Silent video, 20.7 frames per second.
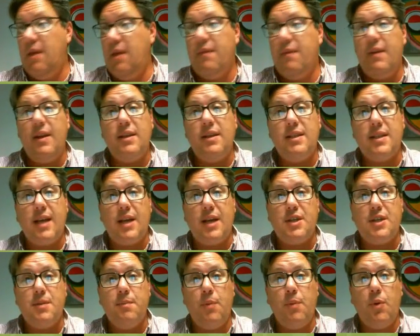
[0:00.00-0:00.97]
Even in
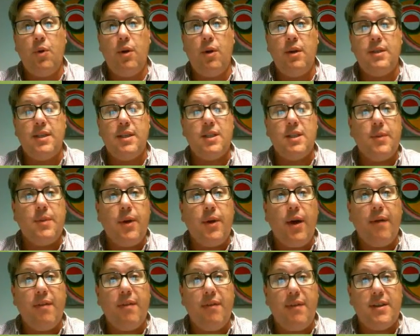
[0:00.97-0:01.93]
discussion boards, since we
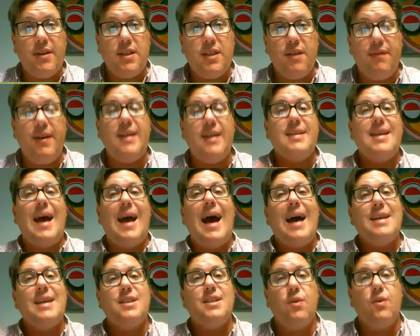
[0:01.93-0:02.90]
don't have the face-to-face,
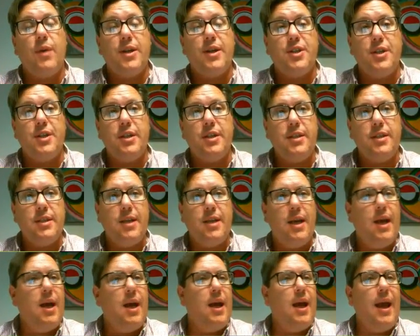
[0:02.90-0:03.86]
ask the questions.
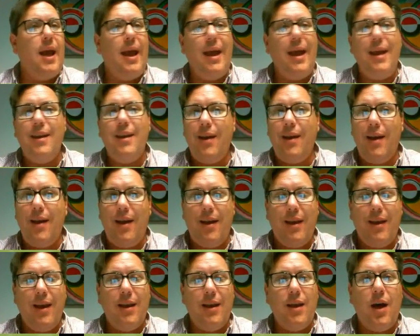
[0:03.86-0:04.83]
And
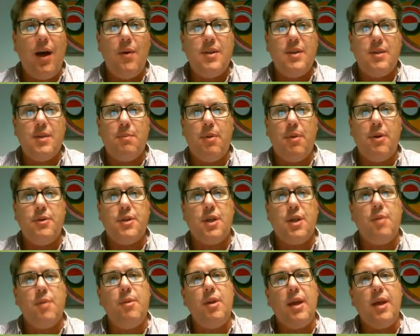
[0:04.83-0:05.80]
again, always
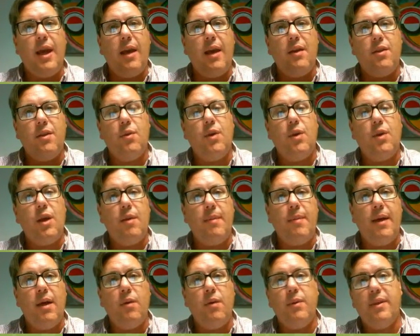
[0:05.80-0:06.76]
communicate through
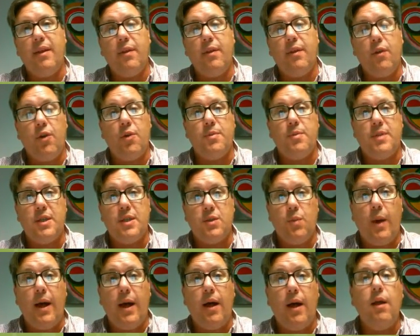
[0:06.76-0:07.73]
email with other groups as
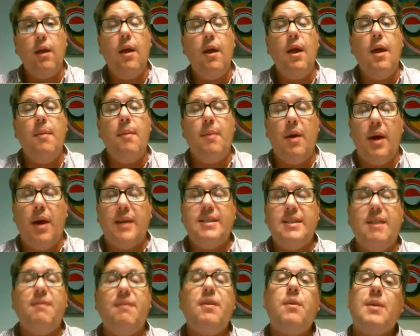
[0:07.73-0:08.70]
well. But I
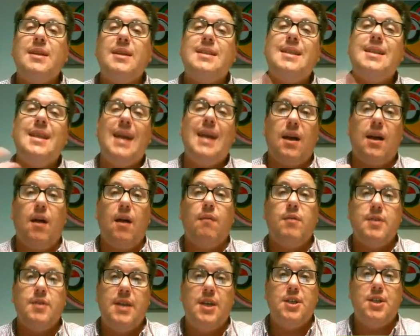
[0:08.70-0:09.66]
definitely want to see that
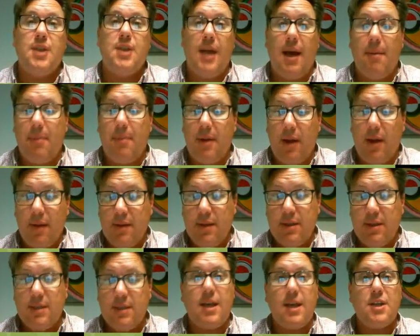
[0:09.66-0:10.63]
conversation happening on the
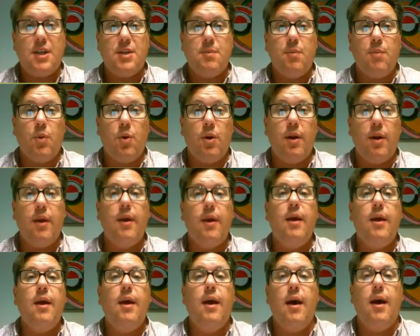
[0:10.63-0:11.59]
discussion board
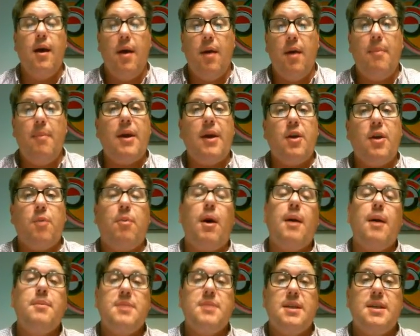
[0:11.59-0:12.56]
about your
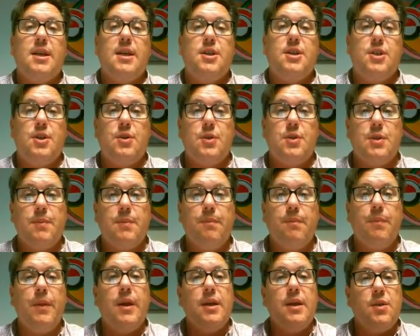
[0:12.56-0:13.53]
problems and issues
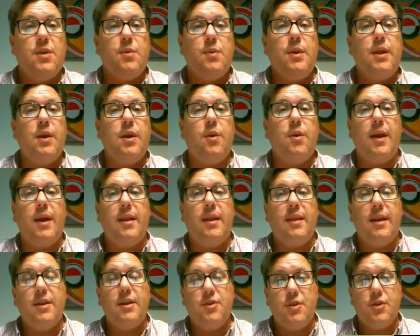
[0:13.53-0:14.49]
to really
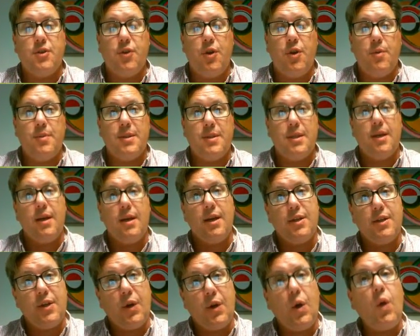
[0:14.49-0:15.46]
create the interest groups.
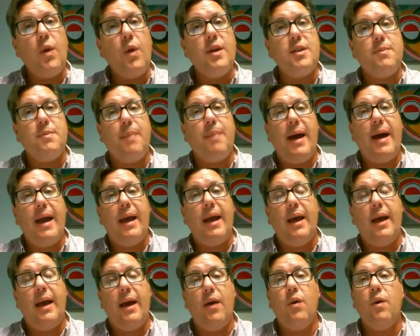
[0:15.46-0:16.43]
Because our goal is
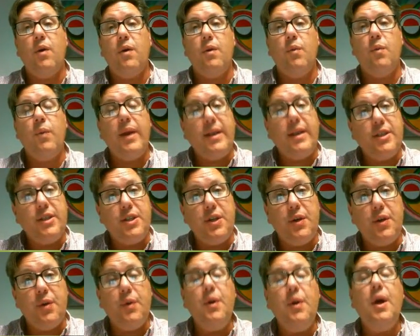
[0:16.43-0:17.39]
by week
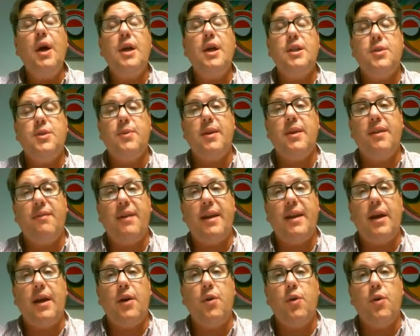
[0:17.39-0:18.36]
2 to really
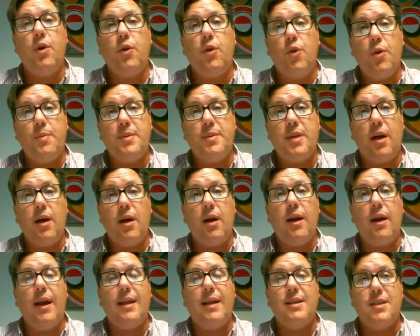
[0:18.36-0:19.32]
find out who our groups
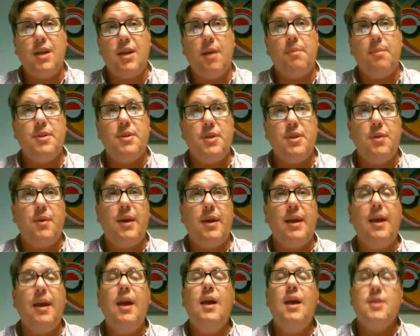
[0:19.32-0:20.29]
are and start
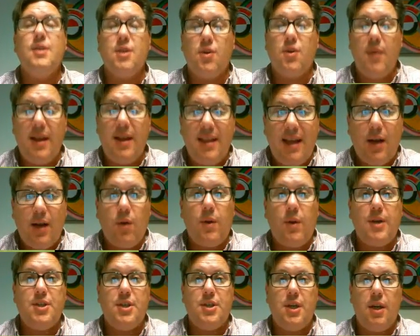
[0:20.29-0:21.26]
pursuing to create that
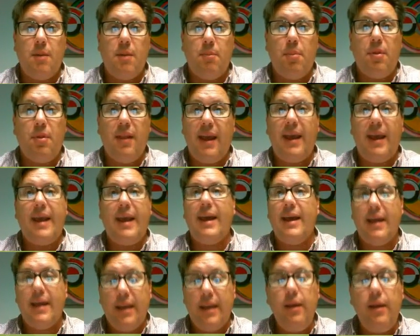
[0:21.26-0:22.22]
question and
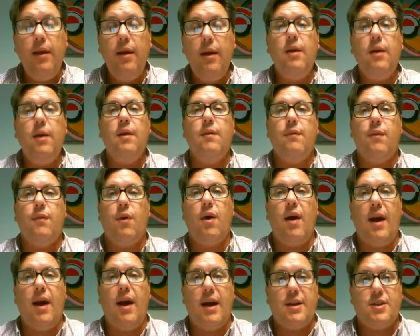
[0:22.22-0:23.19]
plan
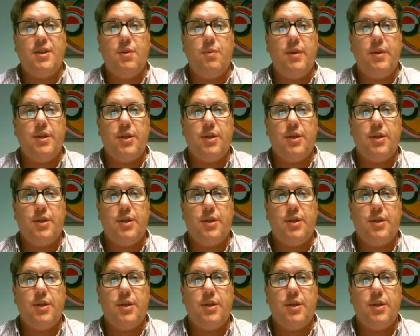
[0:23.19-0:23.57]
for our action